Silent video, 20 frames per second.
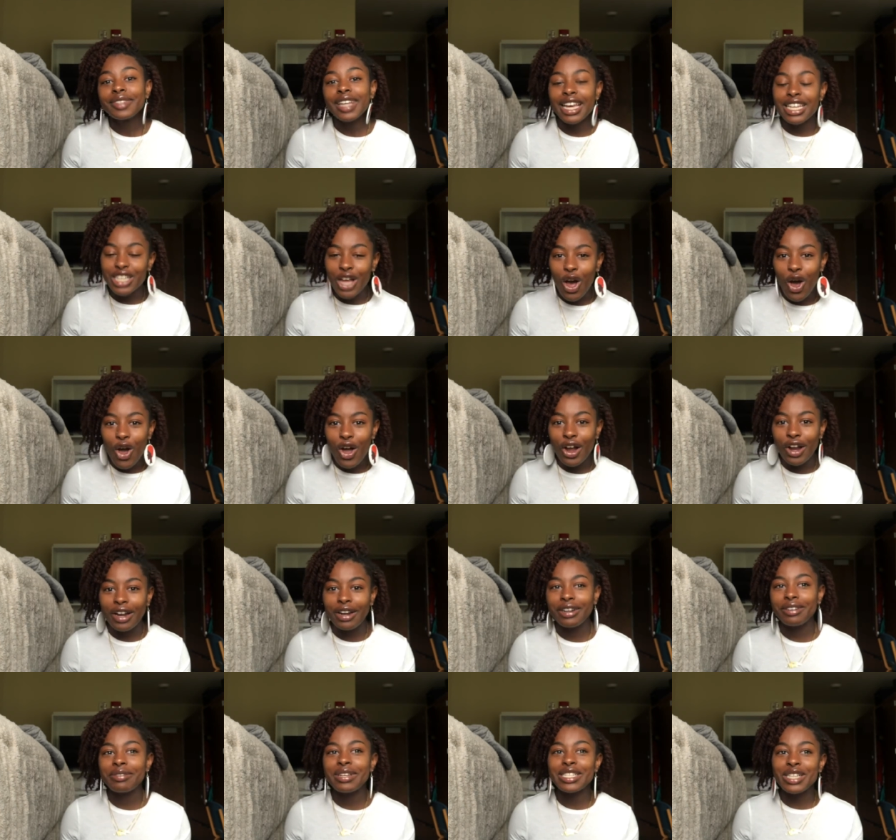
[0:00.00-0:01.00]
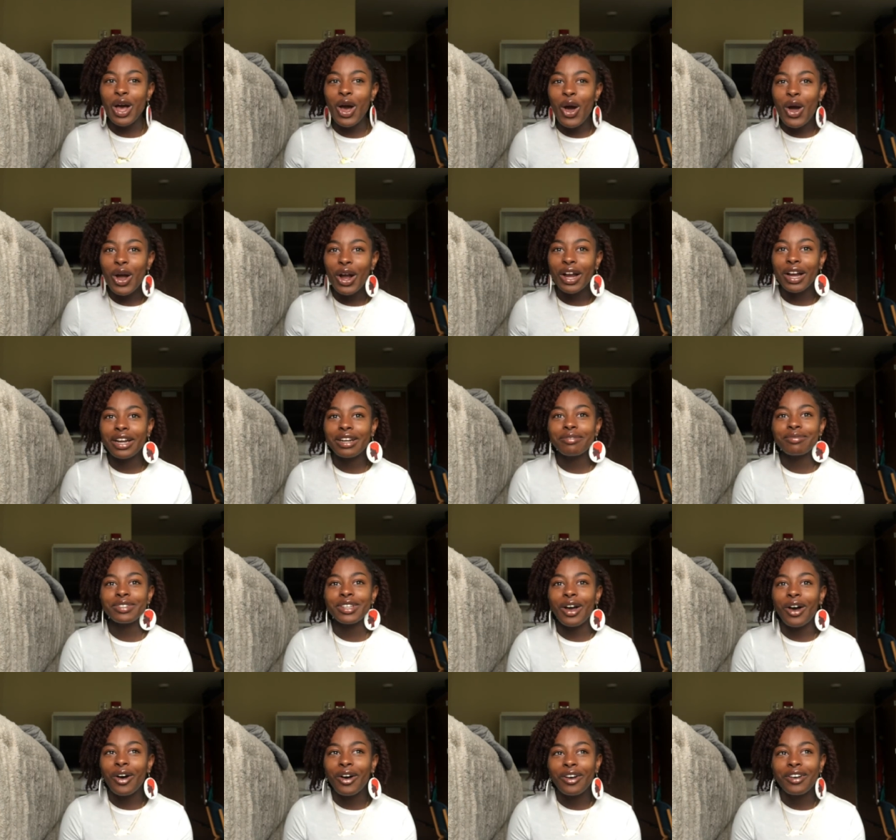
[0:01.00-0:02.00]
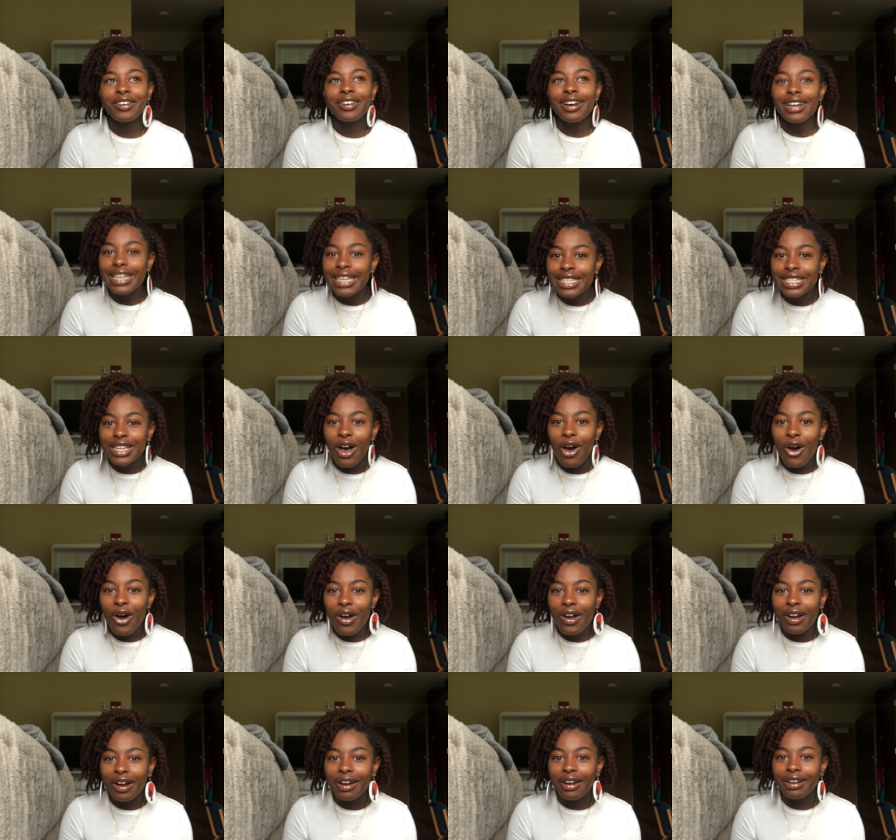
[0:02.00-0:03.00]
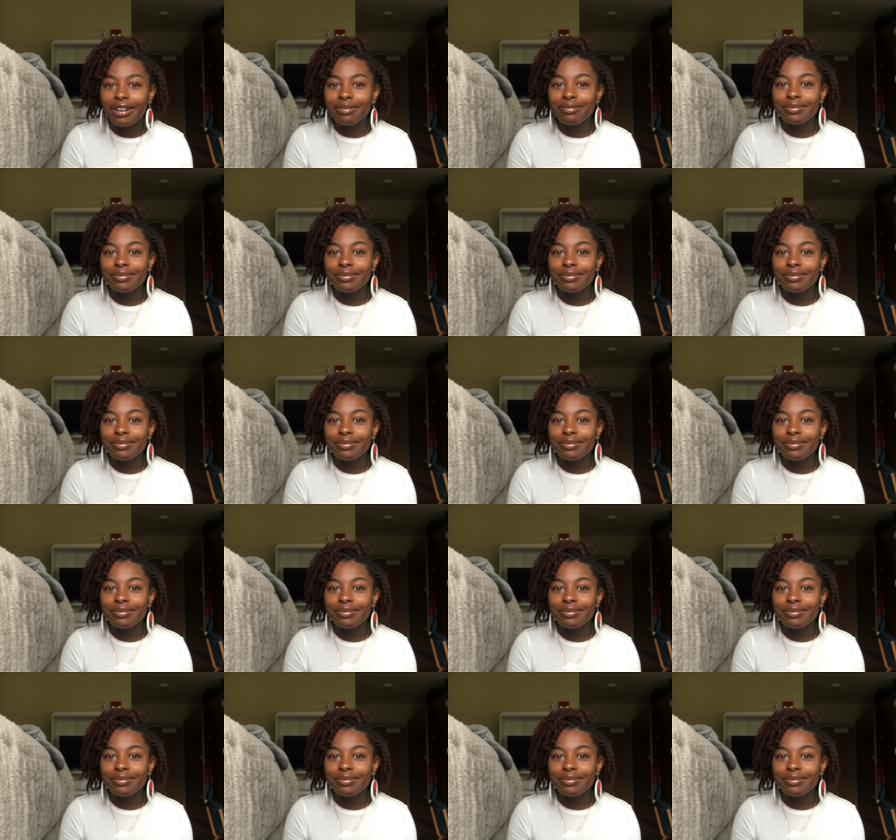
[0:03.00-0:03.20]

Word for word: It's hard. It's hard, y'all. It's hard.